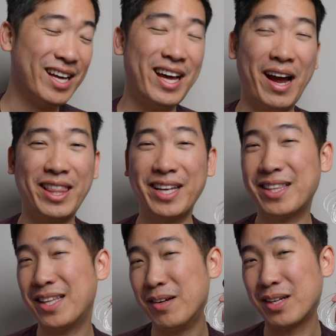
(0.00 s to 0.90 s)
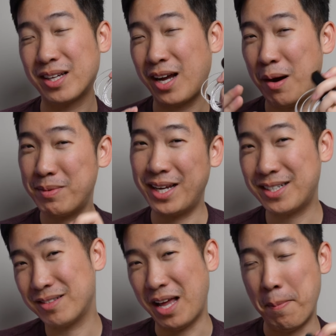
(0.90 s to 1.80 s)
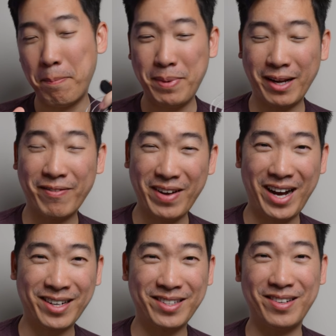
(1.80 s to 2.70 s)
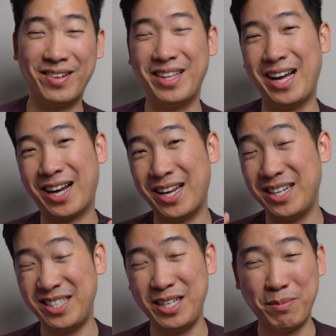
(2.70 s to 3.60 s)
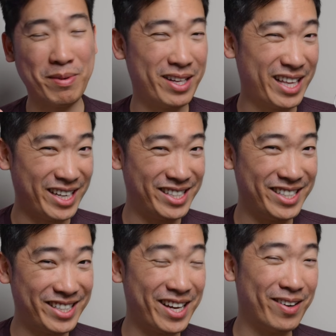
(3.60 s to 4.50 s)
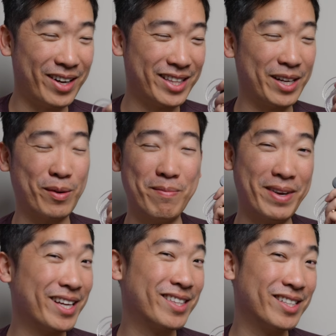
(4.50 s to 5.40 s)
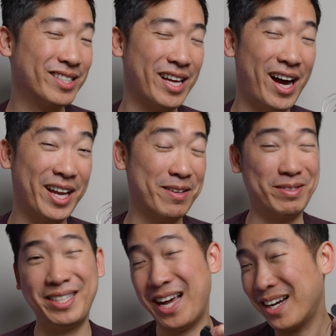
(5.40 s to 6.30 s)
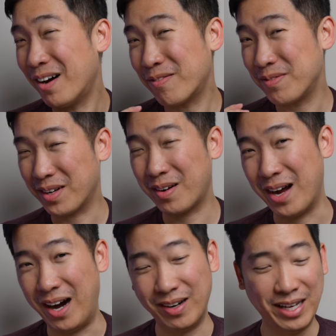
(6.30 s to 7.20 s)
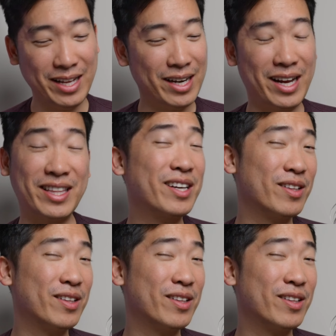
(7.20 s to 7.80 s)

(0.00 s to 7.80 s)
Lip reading: I think the combination, that big factor, that kind of deep and that detail, I think will make this IEM stand out from the crowd. I think a